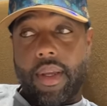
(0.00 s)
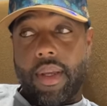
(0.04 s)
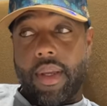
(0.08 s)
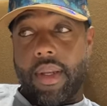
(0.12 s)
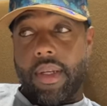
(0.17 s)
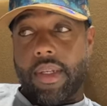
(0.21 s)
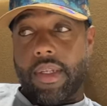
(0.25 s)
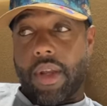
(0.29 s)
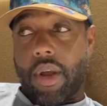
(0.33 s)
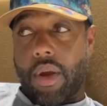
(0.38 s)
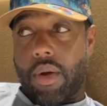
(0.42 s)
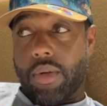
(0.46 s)

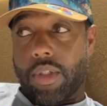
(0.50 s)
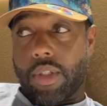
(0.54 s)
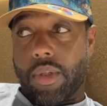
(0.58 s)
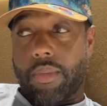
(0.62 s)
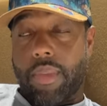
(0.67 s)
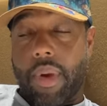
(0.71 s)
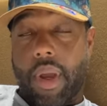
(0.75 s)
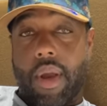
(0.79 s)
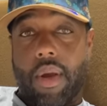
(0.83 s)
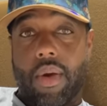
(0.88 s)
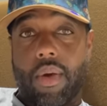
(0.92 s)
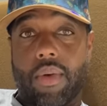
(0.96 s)
It talks
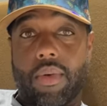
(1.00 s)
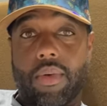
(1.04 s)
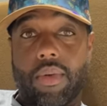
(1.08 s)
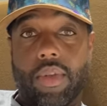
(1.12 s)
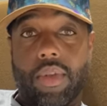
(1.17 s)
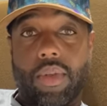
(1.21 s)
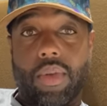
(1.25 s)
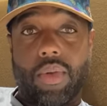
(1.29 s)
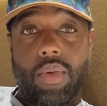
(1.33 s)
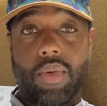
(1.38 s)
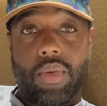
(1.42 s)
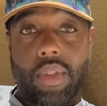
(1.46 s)
about
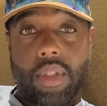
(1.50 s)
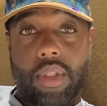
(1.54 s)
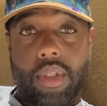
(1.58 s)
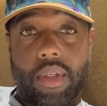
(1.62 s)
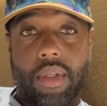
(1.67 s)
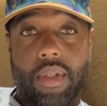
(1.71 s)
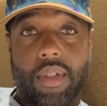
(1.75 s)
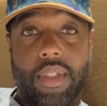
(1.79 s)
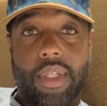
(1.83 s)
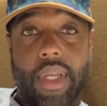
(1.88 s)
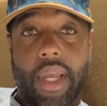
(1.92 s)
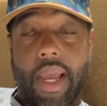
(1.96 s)
using
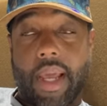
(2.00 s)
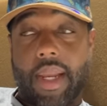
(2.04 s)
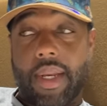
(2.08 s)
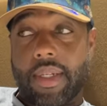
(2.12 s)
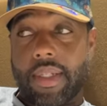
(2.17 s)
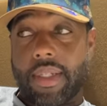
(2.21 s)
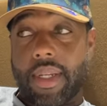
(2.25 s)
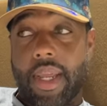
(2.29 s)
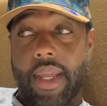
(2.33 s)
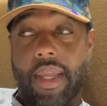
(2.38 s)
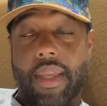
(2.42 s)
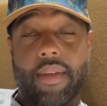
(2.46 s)
your
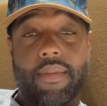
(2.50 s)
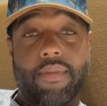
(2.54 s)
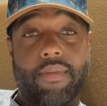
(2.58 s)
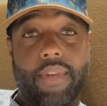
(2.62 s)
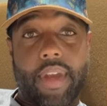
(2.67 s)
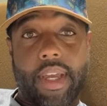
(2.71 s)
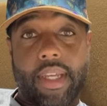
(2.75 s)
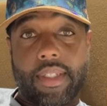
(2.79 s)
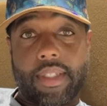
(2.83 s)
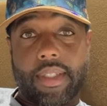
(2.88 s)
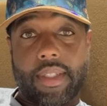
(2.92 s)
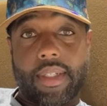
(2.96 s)
talents, like
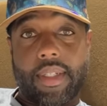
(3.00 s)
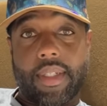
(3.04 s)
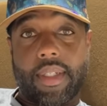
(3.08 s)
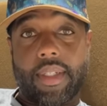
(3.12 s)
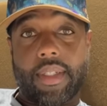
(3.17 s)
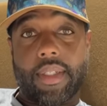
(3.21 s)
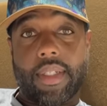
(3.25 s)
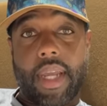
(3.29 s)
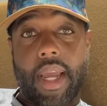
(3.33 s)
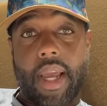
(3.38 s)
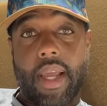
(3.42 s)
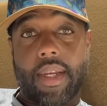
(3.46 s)
investing in your
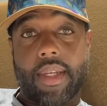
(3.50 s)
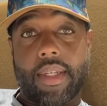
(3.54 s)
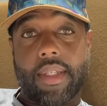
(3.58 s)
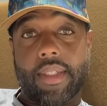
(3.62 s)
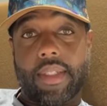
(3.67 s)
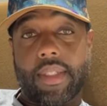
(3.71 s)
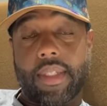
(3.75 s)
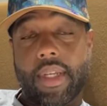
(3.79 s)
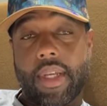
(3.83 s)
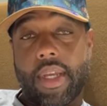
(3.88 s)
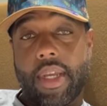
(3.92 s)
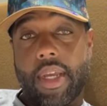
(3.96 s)

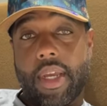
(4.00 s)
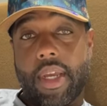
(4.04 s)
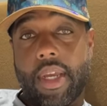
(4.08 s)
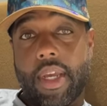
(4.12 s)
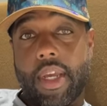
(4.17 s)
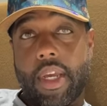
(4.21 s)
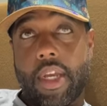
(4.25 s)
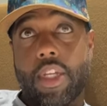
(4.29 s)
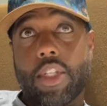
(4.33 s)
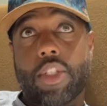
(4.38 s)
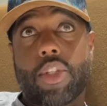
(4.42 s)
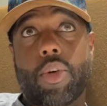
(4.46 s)
talents.
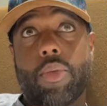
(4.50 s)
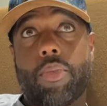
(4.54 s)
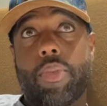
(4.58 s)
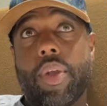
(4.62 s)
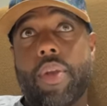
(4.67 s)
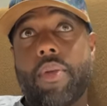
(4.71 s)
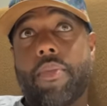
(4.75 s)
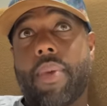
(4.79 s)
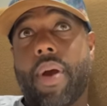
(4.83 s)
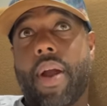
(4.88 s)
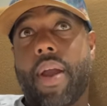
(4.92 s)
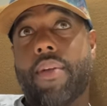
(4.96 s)
So
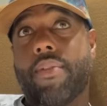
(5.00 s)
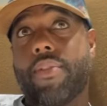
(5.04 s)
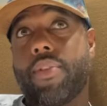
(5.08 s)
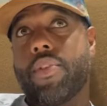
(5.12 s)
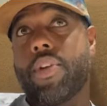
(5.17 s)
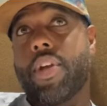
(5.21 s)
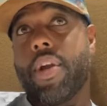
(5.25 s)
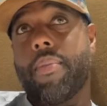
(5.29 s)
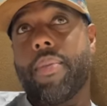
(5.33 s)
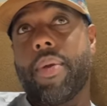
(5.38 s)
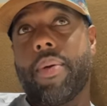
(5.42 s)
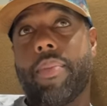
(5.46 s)
be mindful. You
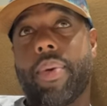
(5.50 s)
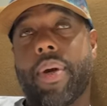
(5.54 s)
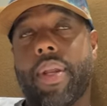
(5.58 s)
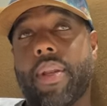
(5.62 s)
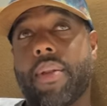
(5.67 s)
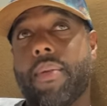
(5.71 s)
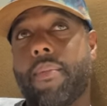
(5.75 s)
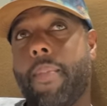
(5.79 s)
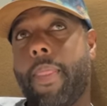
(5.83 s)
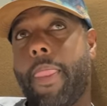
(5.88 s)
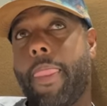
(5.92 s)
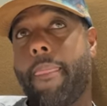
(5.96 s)
come in, buddy.
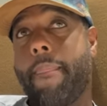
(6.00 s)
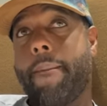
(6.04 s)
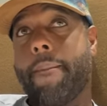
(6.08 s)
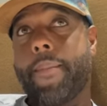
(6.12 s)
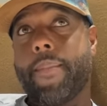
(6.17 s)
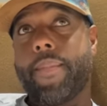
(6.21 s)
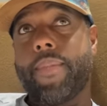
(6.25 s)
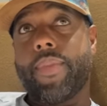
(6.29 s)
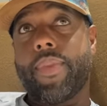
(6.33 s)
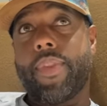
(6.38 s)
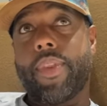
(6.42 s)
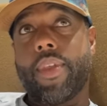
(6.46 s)

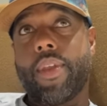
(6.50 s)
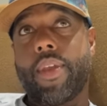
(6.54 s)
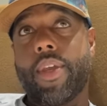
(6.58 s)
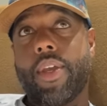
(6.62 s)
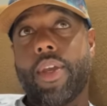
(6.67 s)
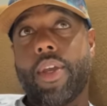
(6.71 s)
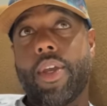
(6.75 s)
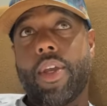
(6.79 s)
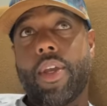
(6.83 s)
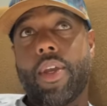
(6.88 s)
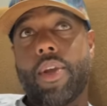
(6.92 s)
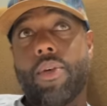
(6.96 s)

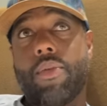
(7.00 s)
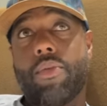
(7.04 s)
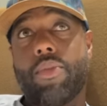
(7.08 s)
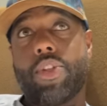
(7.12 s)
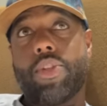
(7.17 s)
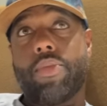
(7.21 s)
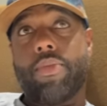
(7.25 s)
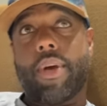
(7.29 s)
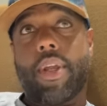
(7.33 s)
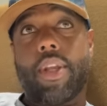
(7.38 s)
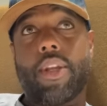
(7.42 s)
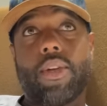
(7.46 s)
What
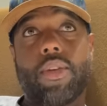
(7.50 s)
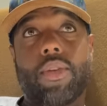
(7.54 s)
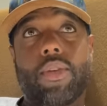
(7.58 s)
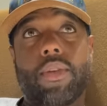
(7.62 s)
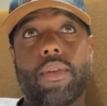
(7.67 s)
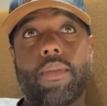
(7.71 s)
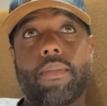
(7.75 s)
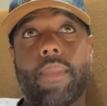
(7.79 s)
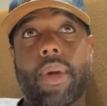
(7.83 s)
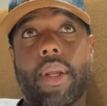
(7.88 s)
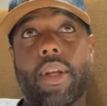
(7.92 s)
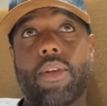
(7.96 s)
you about to do?
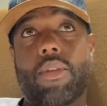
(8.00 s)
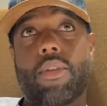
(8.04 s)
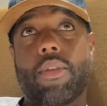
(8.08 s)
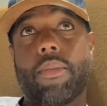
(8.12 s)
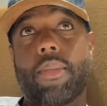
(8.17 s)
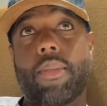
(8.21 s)
About to go to